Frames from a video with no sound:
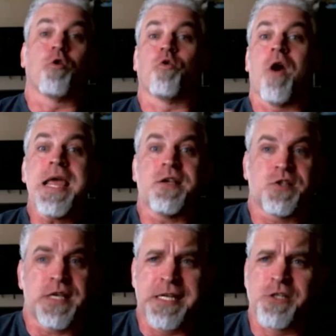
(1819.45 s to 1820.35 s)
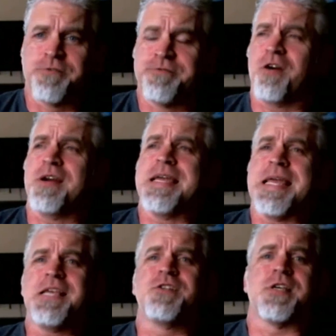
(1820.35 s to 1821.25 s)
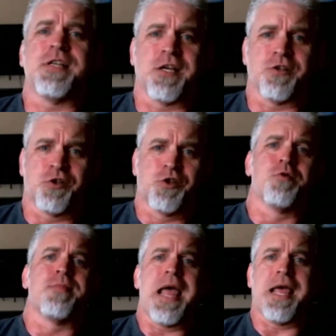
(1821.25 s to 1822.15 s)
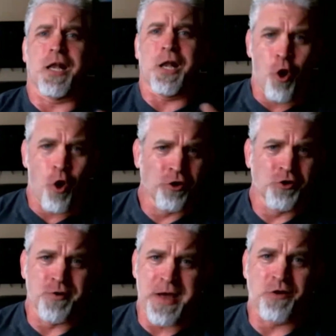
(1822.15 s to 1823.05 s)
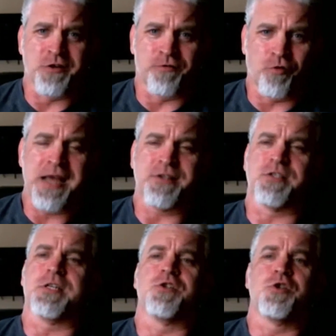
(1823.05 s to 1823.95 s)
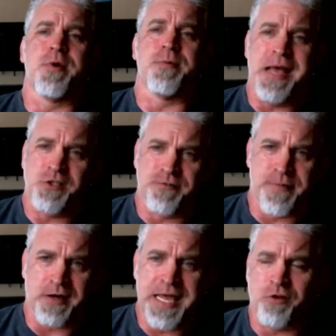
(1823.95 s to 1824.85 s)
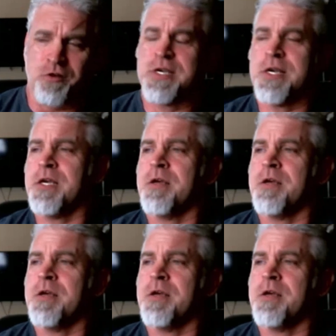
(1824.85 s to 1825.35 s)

Or rice. It is very easy to consume a large amount of rice and consume a massive amount of calories.